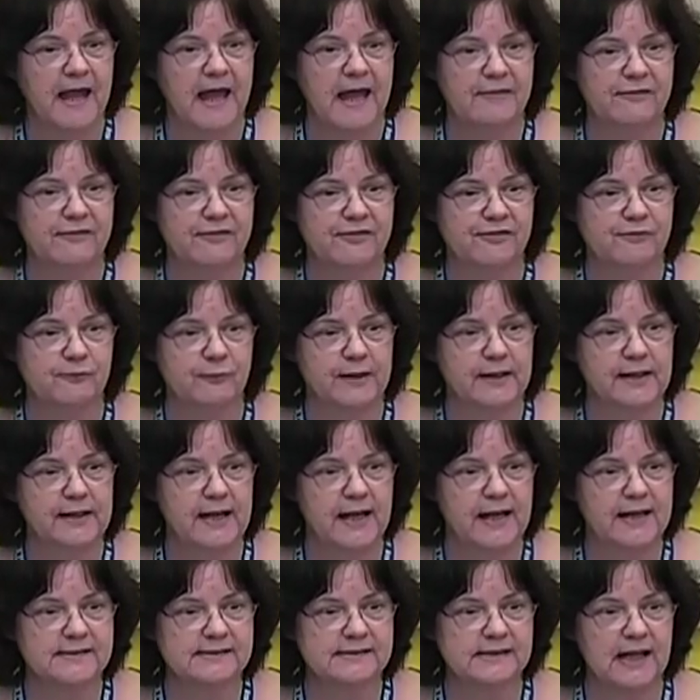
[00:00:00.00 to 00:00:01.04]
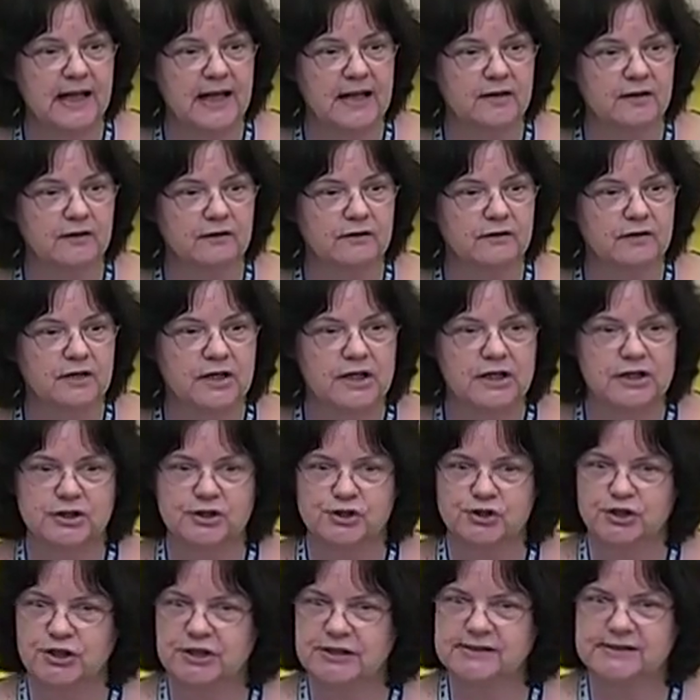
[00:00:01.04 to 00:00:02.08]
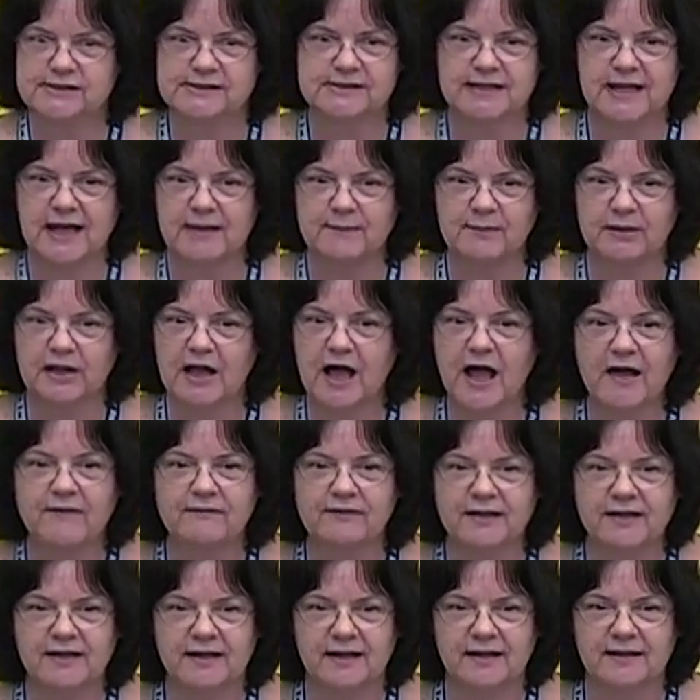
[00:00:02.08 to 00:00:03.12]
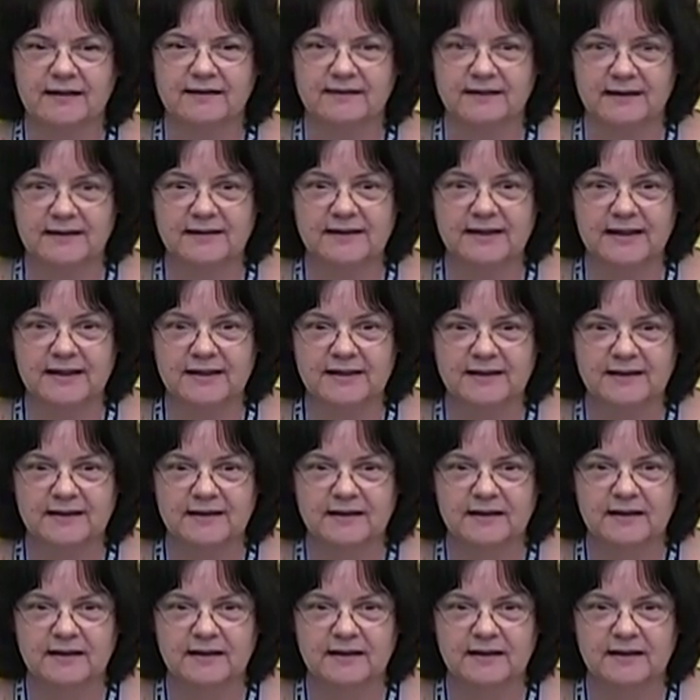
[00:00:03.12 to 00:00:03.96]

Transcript: And three days later, Jesus came alive again, didn't he?